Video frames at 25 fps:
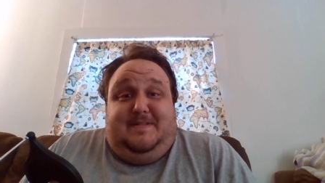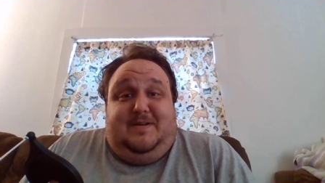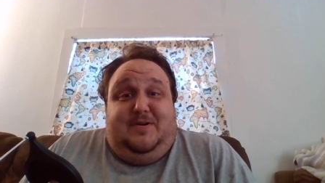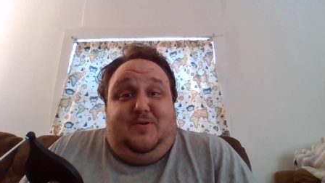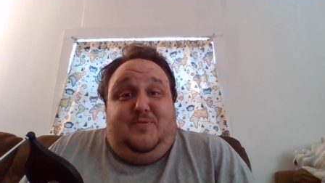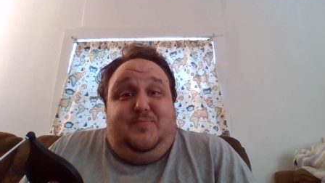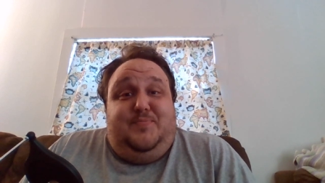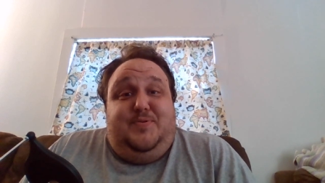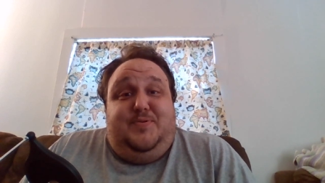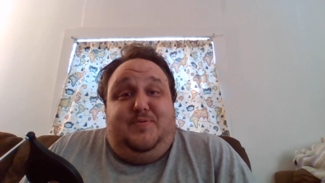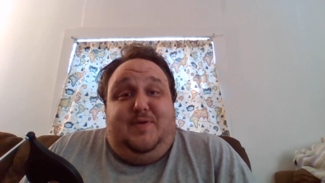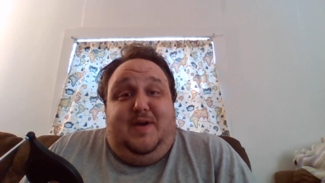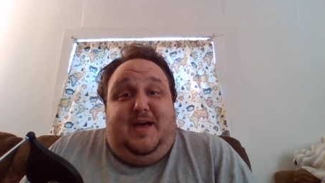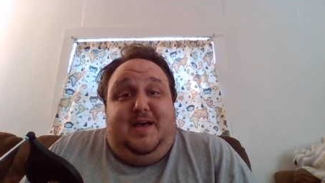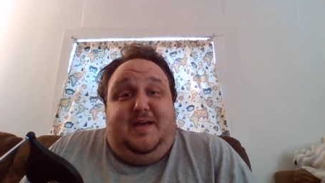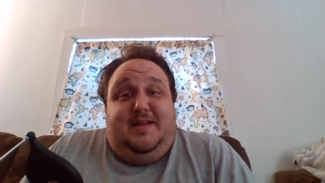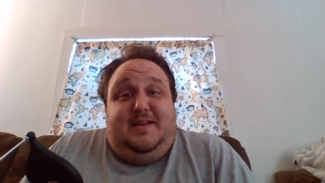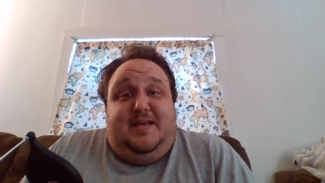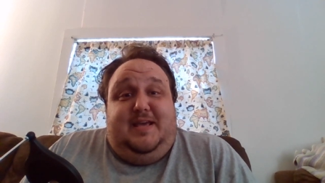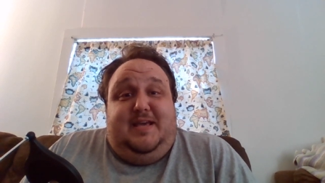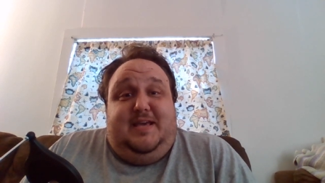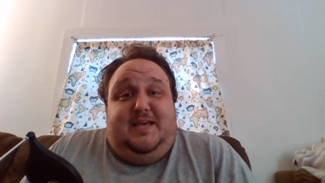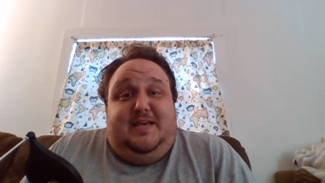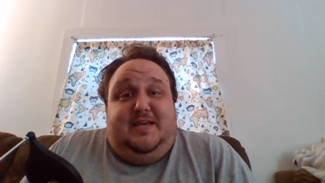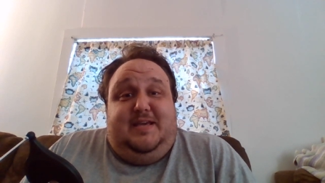hope you
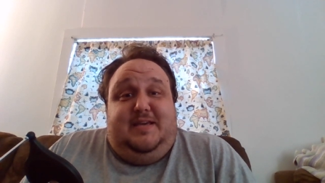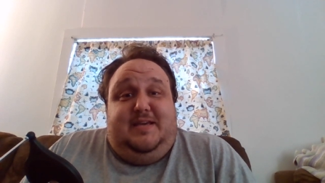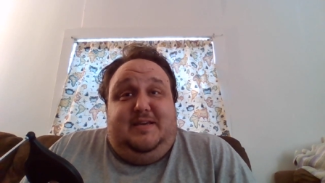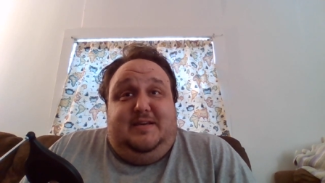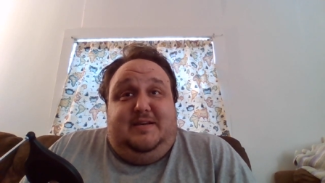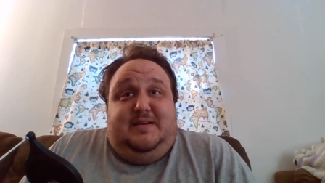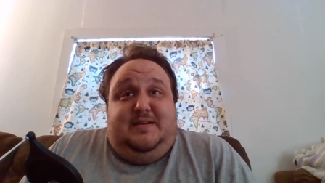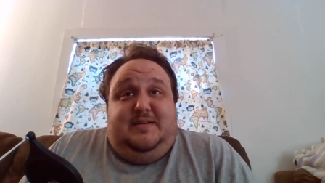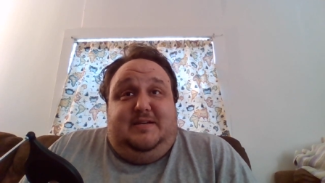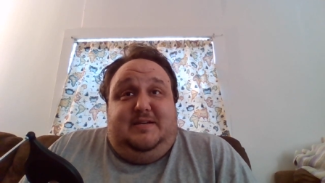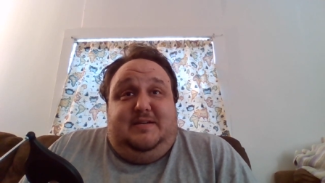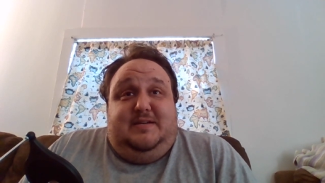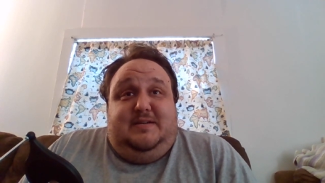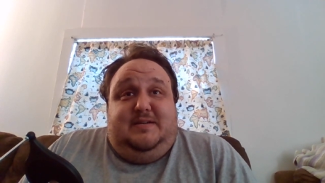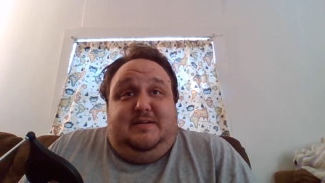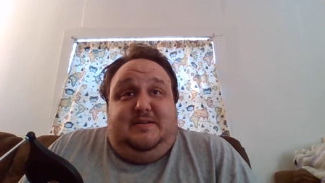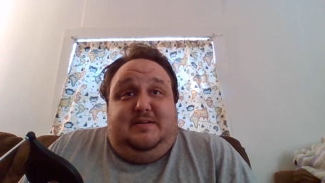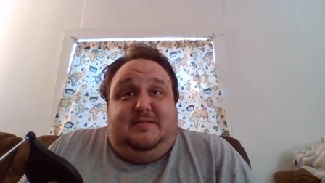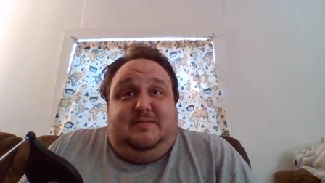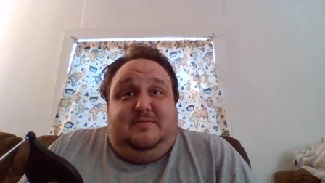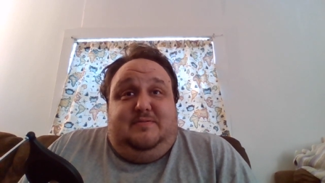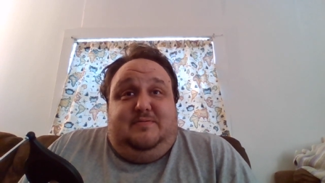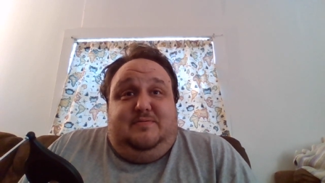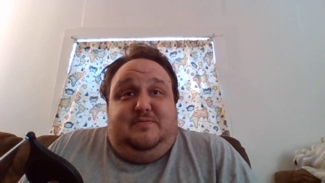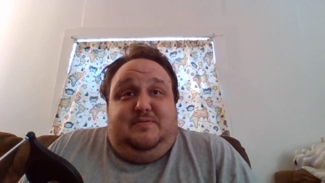had a
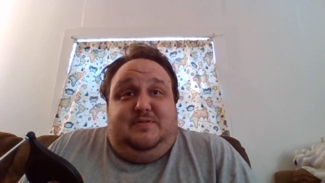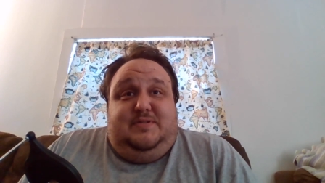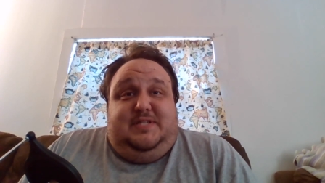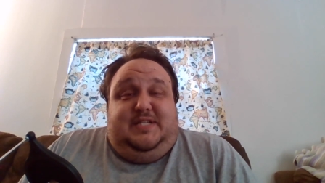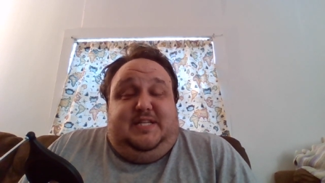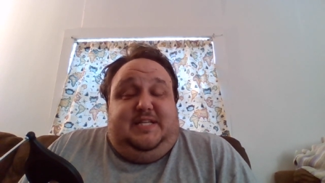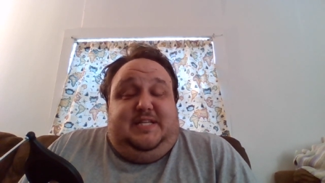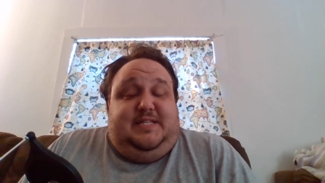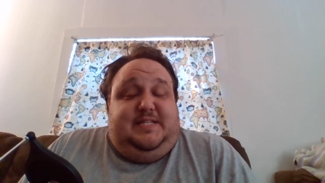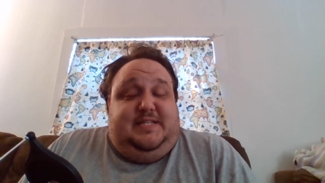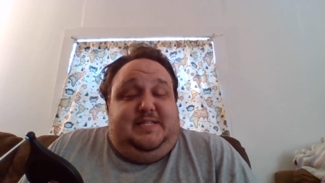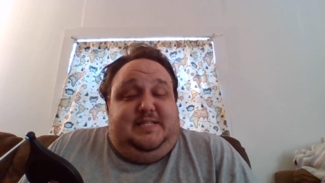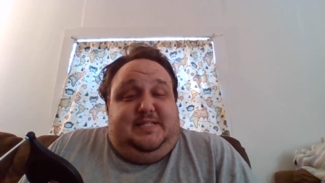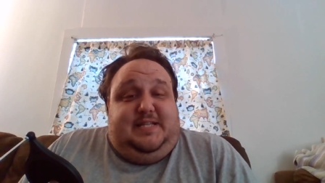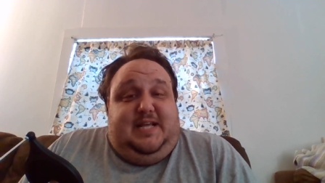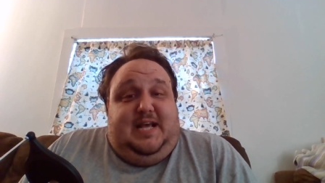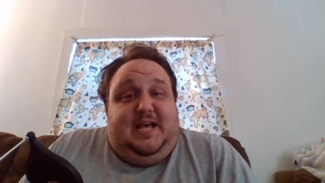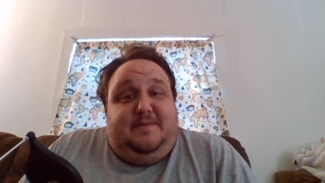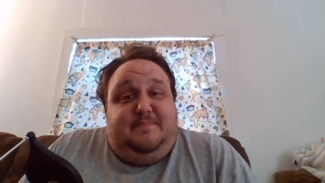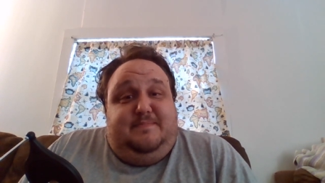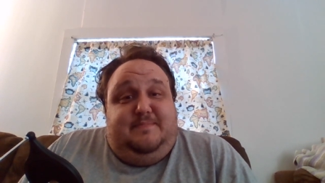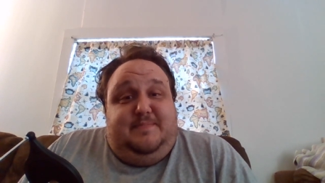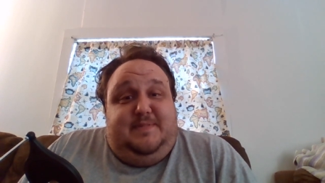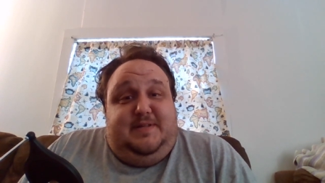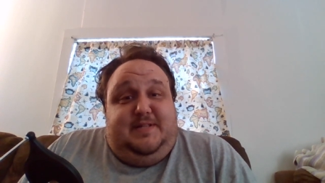decent
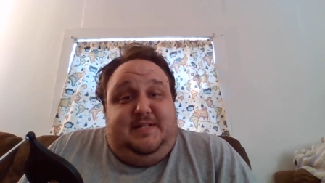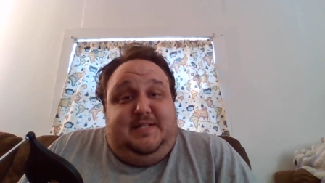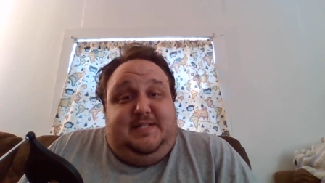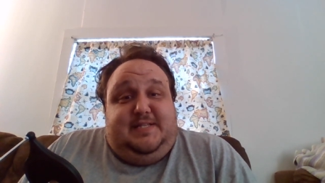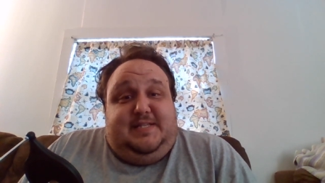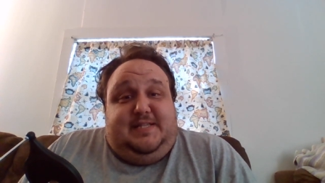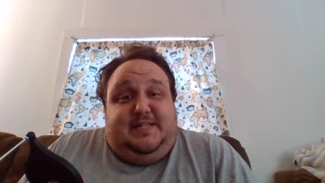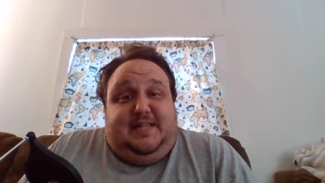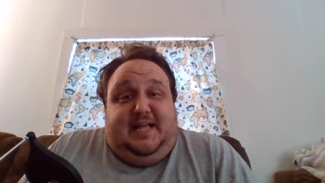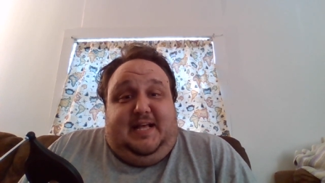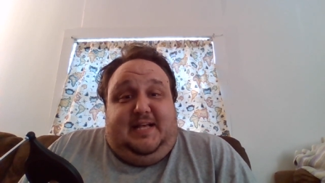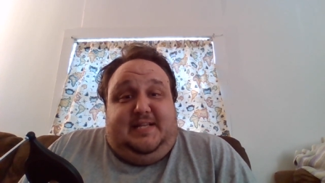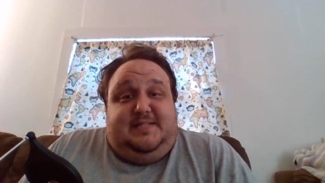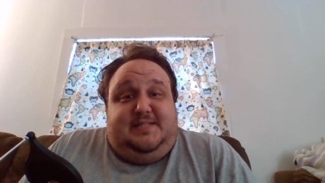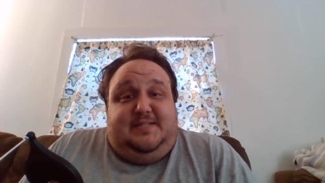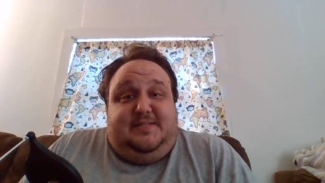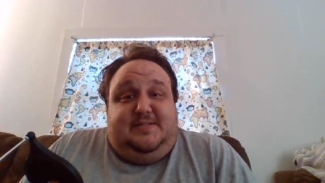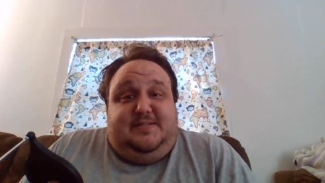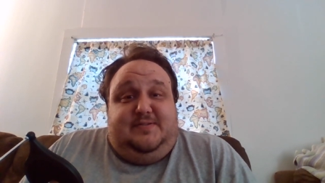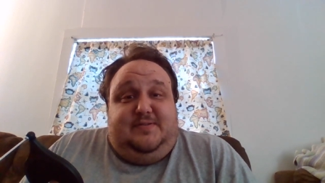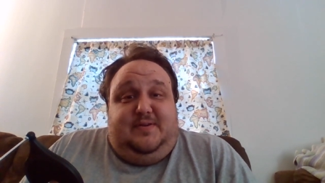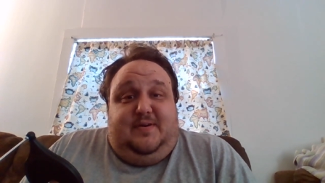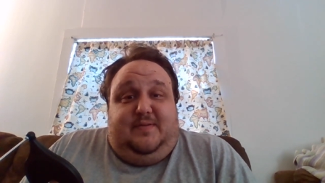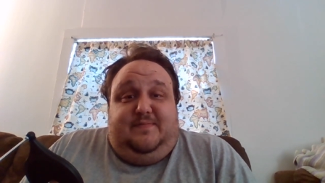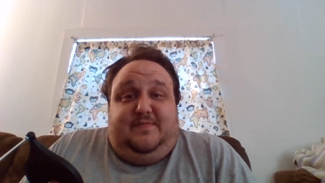time in this
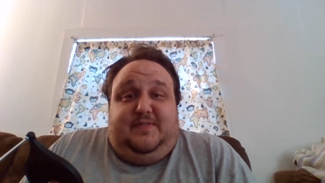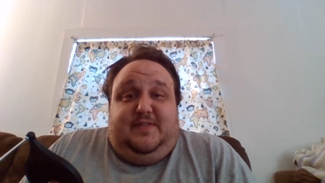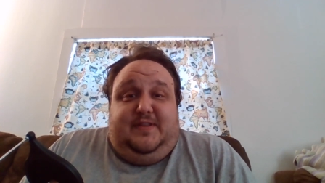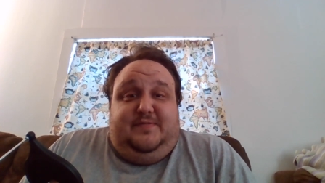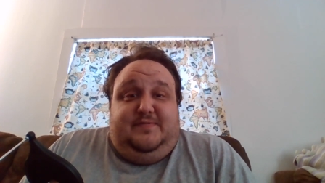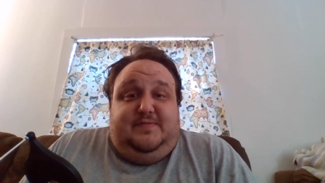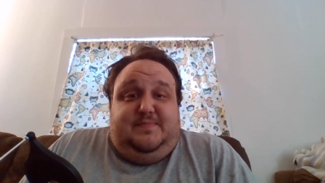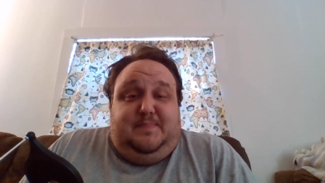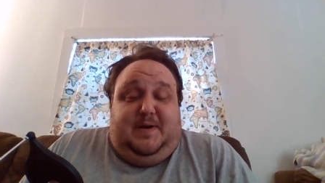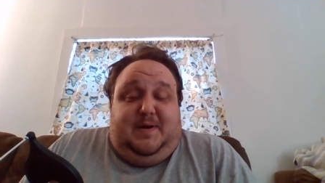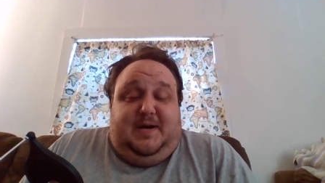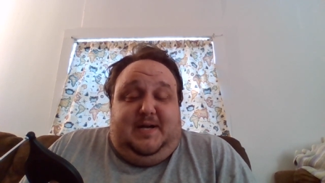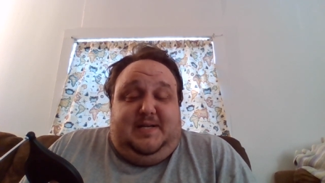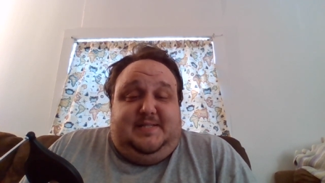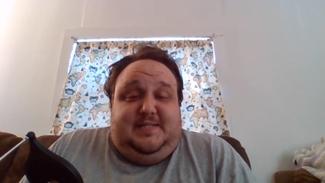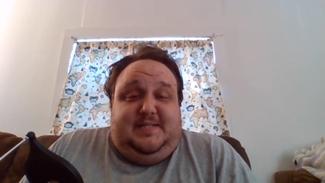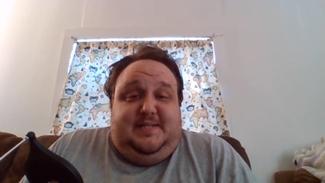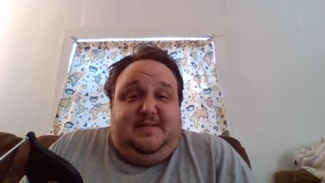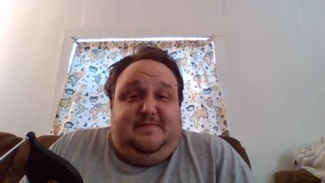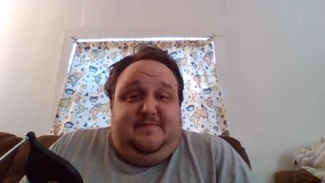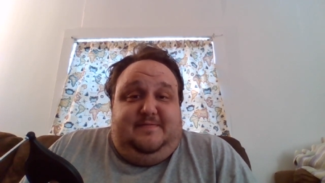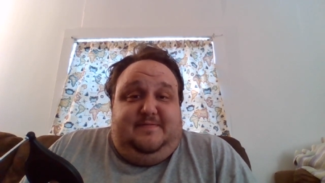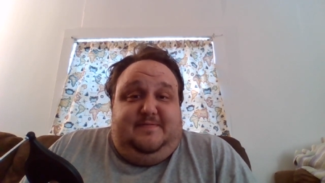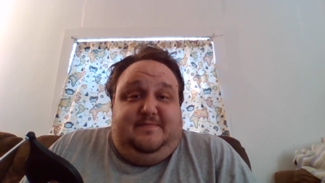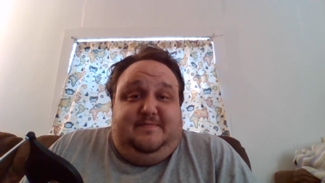class. Hopefully, it was
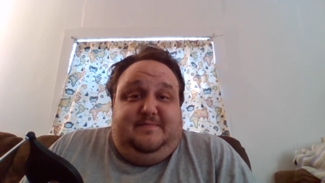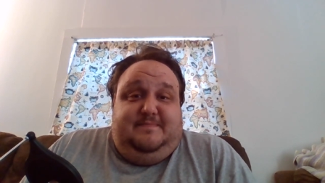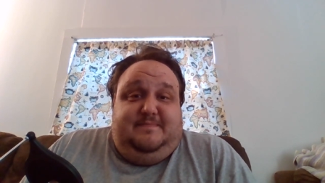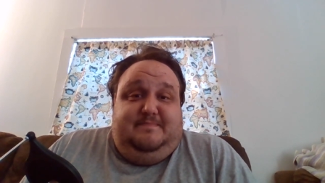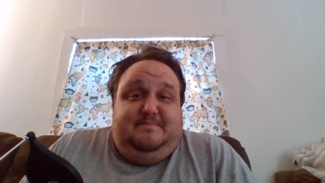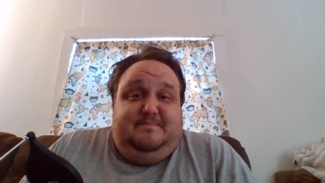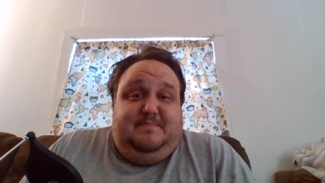positive.